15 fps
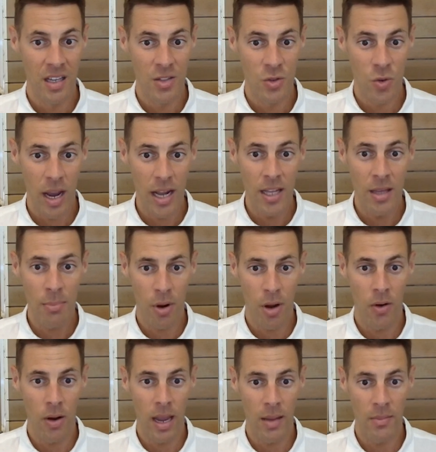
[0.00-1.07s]
Training
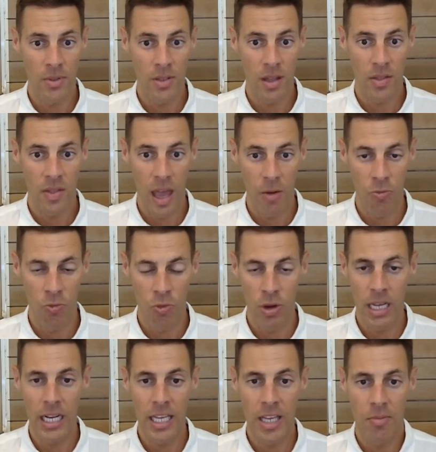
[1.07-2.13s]
programs that
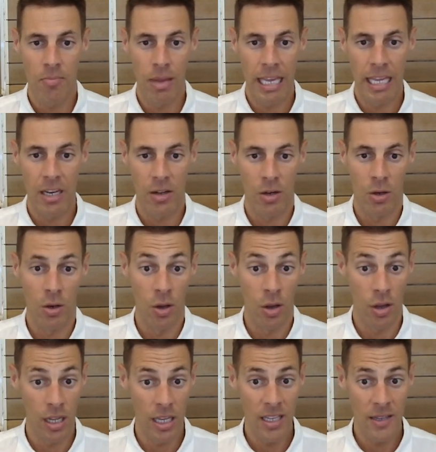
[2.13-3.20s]
really embed
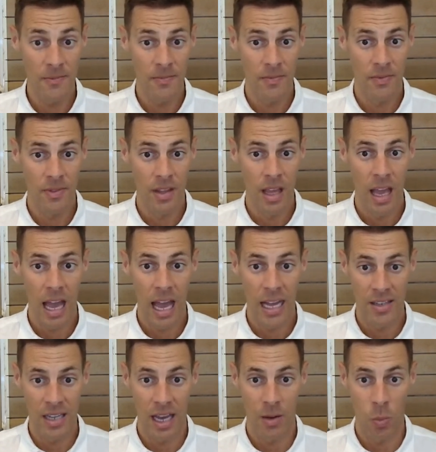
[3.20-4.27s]
learning are
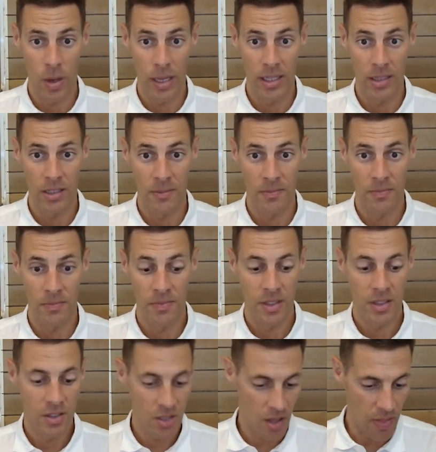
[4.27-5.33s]
done weekly.
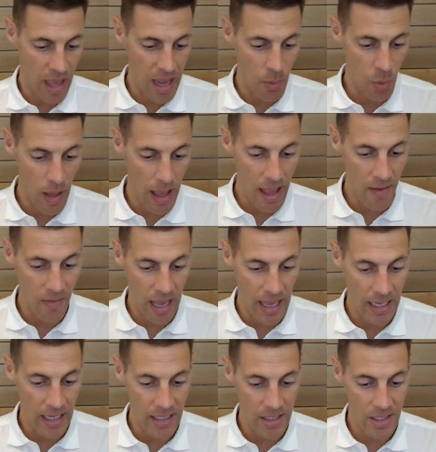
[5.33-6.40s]
So they will have
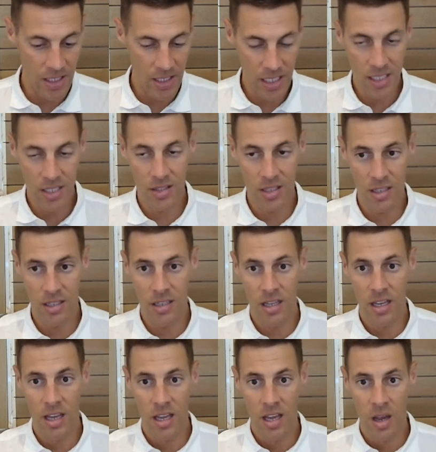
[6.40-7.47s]
a consistent
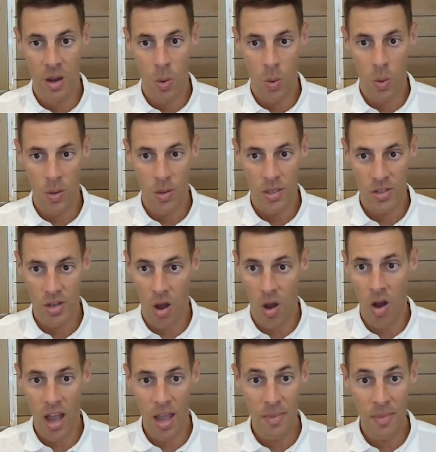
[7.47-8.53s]

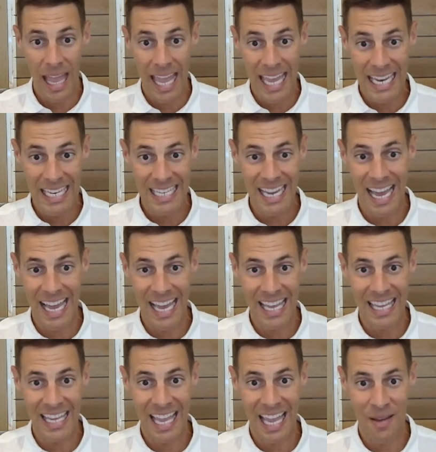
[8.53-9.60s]
time and
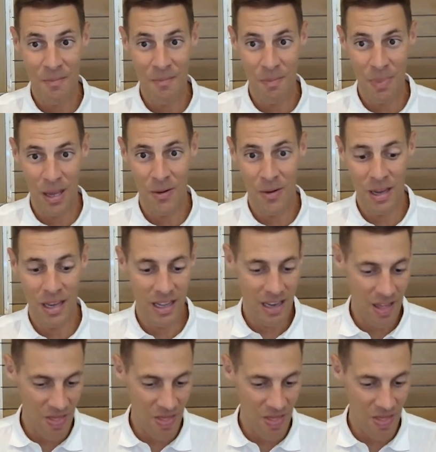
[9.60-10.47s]
day and period